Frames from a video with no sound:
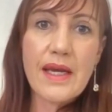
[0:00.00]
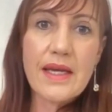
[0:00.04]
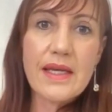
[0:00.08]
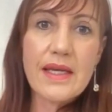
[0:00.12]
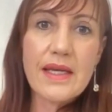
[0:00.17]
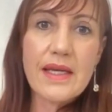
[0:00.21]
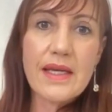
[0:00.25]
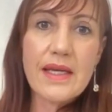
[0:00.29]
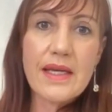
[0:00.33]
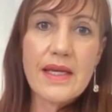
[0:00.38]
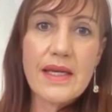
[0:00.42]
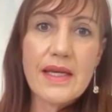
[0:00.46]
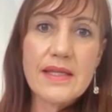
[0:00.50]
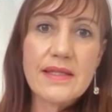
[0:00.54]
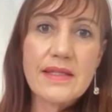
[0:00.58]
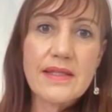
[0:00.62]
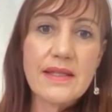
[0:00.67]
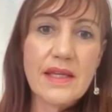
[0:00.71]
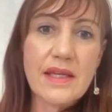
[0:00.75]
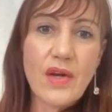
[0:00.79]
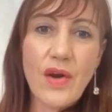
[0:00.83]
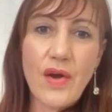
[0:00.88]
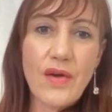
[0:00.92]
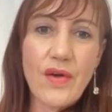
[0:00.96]
because
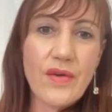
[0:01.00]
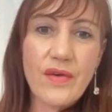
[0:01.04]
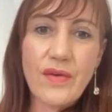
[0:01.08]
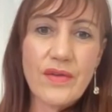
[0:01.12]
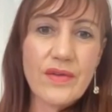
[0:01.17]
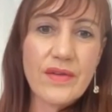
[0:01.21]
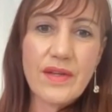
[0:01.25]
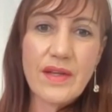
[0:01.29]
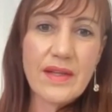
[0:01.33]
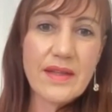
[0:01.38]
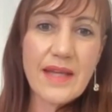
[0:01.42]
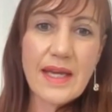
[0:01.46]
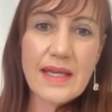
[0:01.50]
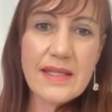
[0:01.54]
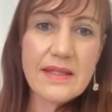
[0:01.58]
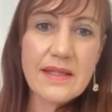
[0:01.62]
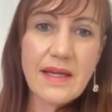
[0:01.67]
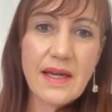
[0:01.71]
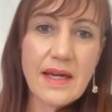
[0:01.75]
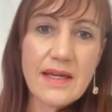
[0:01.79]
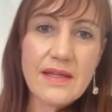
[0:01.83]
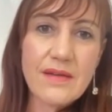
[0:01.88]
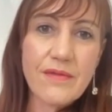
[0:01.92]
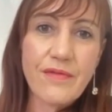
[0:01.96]

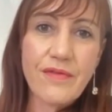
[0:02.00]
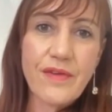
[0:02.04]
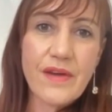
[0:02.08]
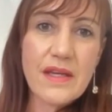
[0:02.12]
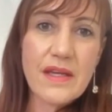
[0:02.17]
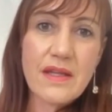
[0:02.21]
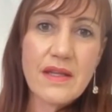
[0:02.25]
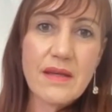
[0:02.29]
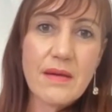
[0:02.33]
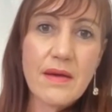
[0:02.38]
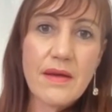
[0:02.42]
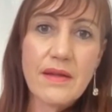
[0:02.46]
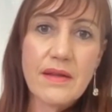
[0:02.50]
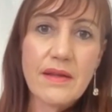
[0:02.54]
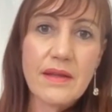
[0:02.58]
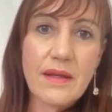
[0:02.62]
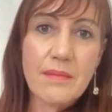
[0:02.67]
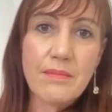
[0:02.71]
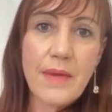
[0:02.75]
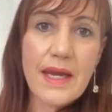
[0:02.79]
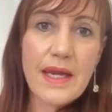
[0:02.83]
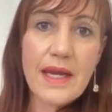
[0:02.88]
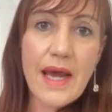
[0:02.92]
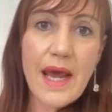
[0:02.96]
that's going to defeat
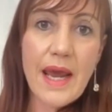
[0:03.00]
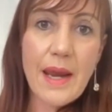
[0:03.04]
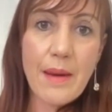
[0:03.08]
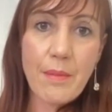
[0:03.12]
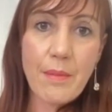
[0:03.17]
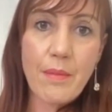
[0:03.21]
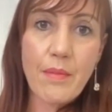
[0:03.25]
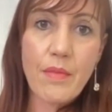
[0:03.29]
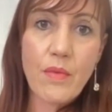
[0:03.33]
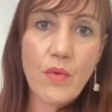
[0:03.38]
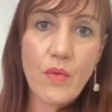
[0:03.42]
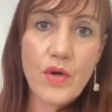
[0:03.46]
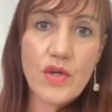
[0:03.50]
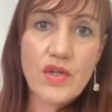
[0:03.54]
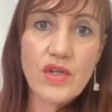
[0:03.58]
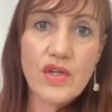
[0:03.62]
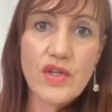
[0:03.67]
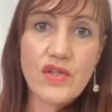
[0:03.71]
the main aim,